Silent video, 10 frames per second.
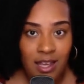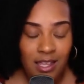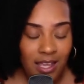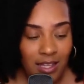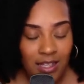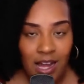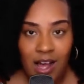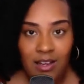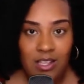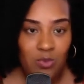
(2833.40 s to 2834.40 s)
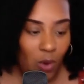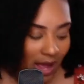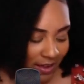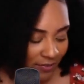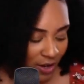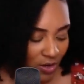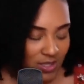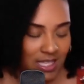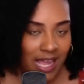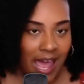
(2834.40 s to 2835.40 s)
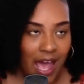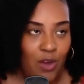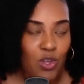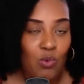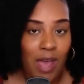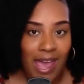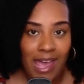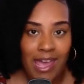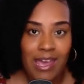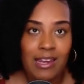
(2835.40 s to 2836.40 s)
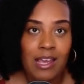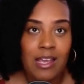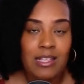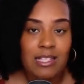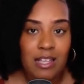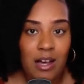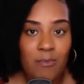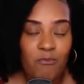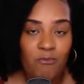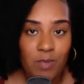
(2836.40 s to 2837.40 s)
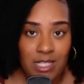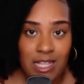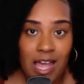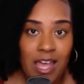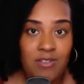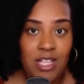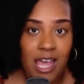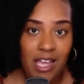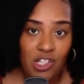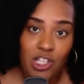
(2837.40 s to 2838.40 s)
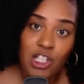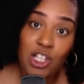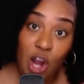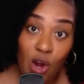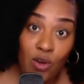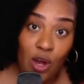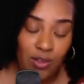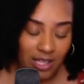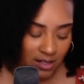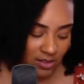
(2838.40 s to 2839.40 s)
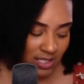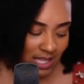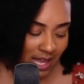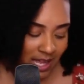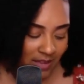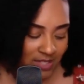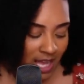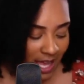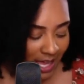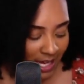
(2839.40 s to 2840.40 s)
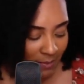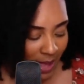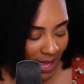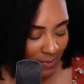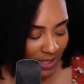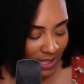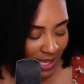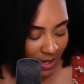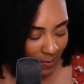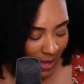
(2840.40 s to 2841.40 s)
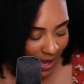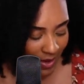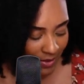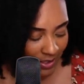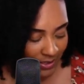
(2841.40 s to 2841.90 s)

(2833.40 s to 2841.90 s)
killing all these white folks, and how you had some slaves to actually turn on the other slaves. And it made me think about